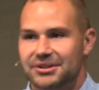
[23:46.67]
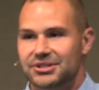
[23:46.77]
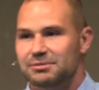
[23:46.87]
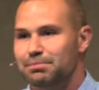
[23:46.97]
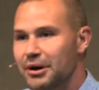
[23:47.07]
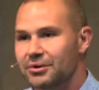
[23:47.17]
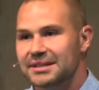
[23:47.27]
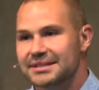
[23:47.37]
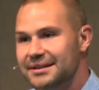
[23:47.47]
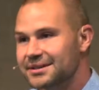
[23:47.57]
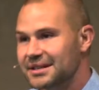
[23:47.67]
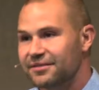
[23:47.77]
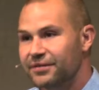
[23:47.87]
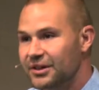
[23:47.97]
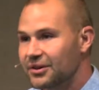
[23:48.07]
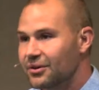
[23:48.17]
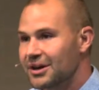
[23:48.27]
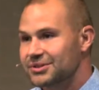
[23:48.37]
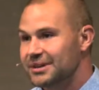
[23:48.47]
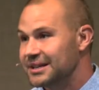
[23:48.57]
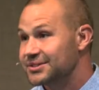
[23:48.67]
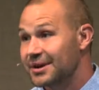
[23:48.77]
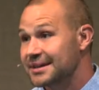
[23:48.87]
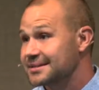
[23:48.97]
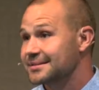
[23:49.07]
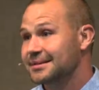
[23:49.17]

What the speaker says: There's just broken sinners at the foot of the cross who need his grace.